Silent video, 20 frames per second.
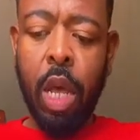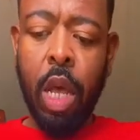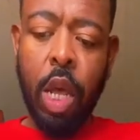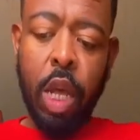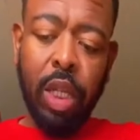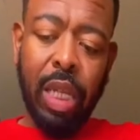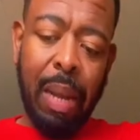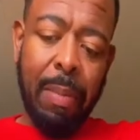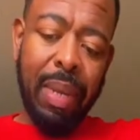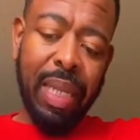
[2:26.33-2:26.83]

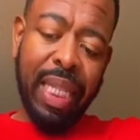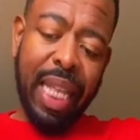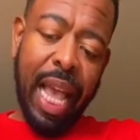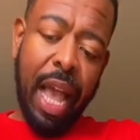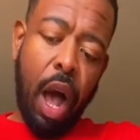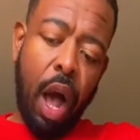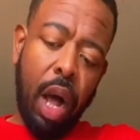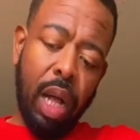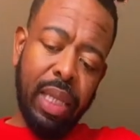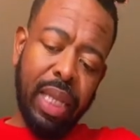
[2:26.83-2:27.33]
So I'm going to say
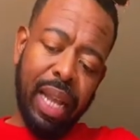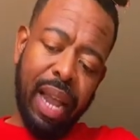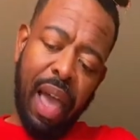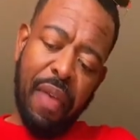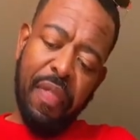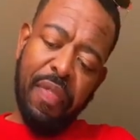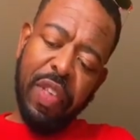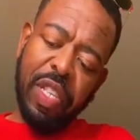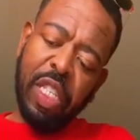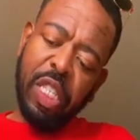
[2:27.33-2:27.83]

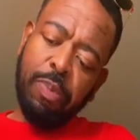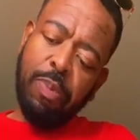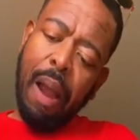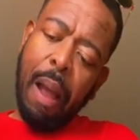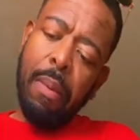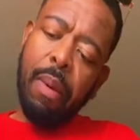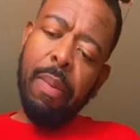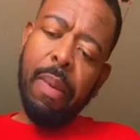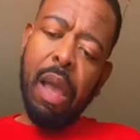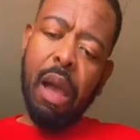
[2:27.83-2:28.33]
altogether, this is
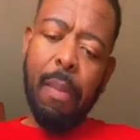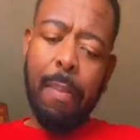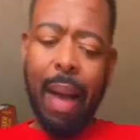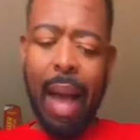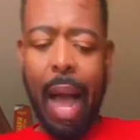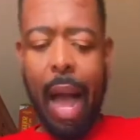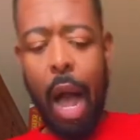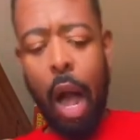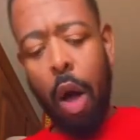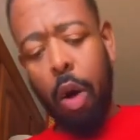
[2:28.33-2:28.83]
probably
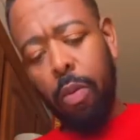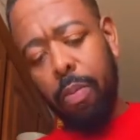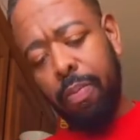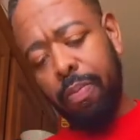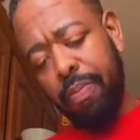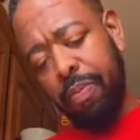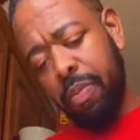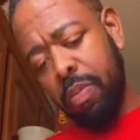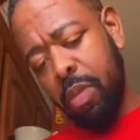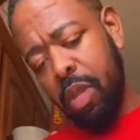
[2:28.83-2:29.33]
about
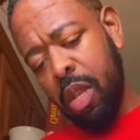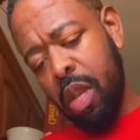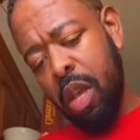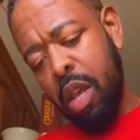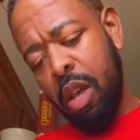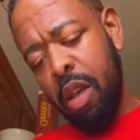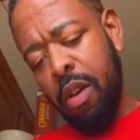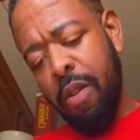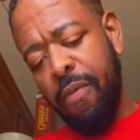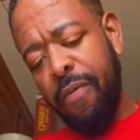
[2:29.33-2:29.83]

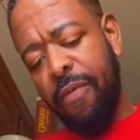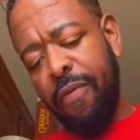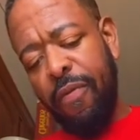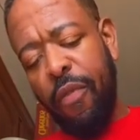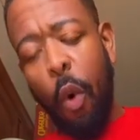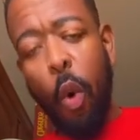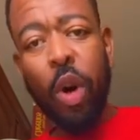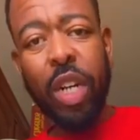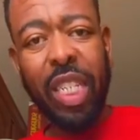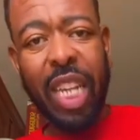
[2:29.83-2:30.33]

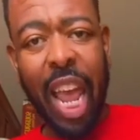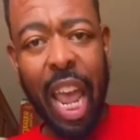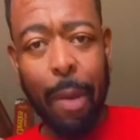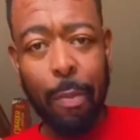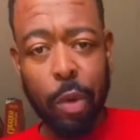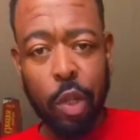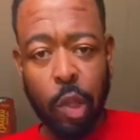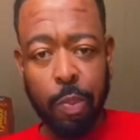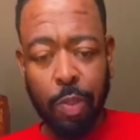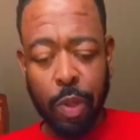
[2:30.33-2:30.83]
4
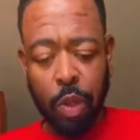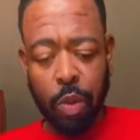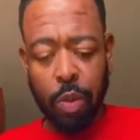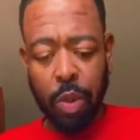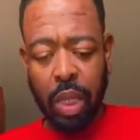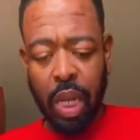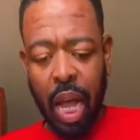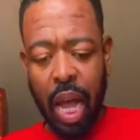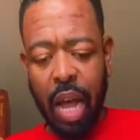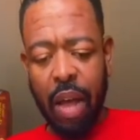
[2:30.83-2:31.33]

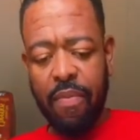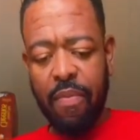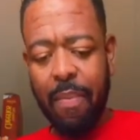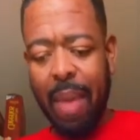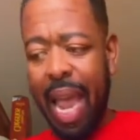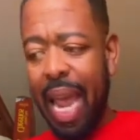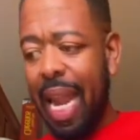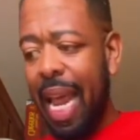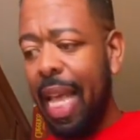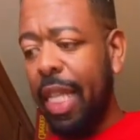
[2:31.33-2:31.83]
tablespoons of
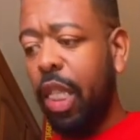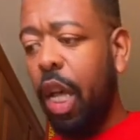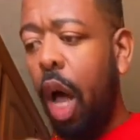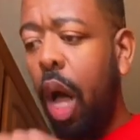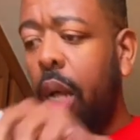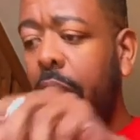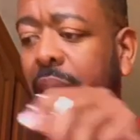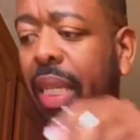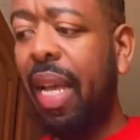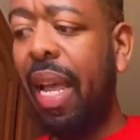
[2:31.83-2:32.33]
mayonnaise
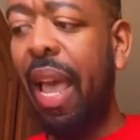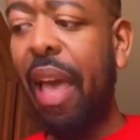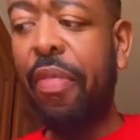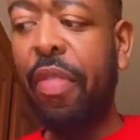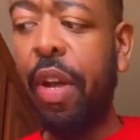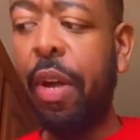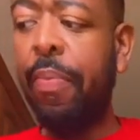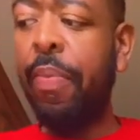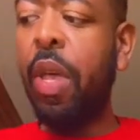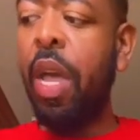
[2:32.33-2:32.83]

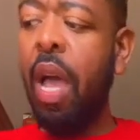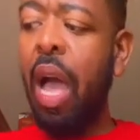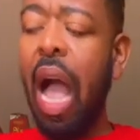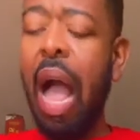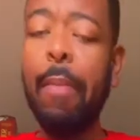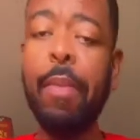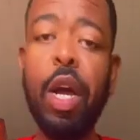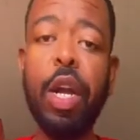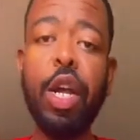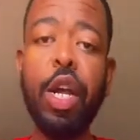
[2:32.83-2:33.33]
altogether.
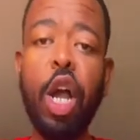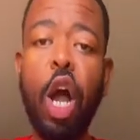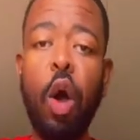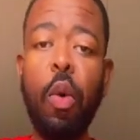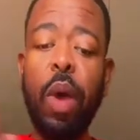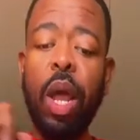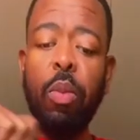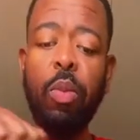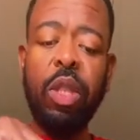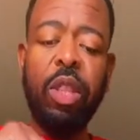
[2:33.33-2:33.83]
I'm going to
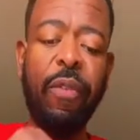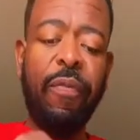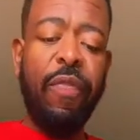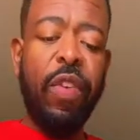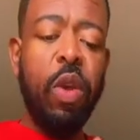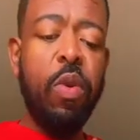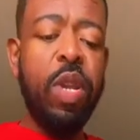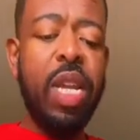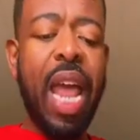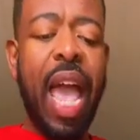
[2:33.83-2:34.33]
go in with a
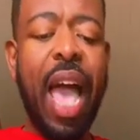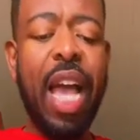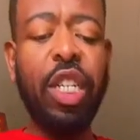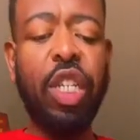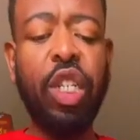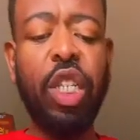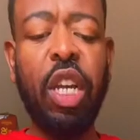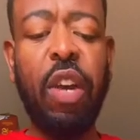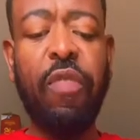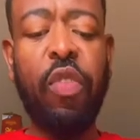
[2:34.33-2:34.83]
few
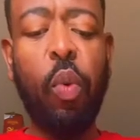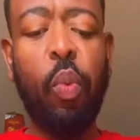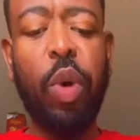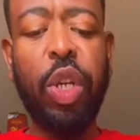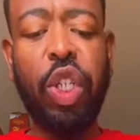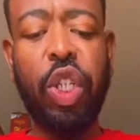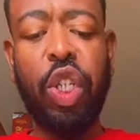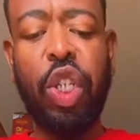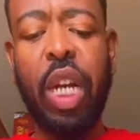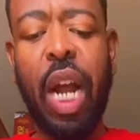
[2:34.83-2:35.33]
dashes of the
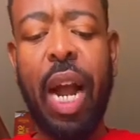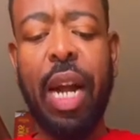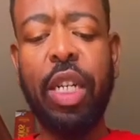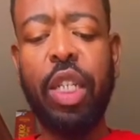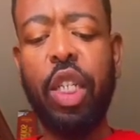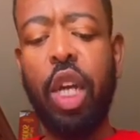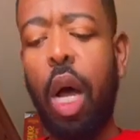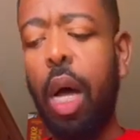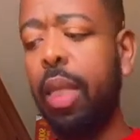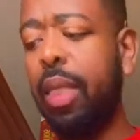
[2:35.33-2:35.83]
Worcestershire
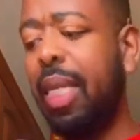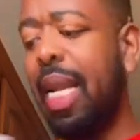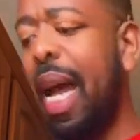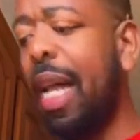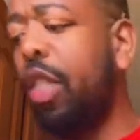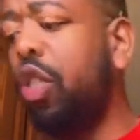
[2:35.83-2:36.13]
sauce. Not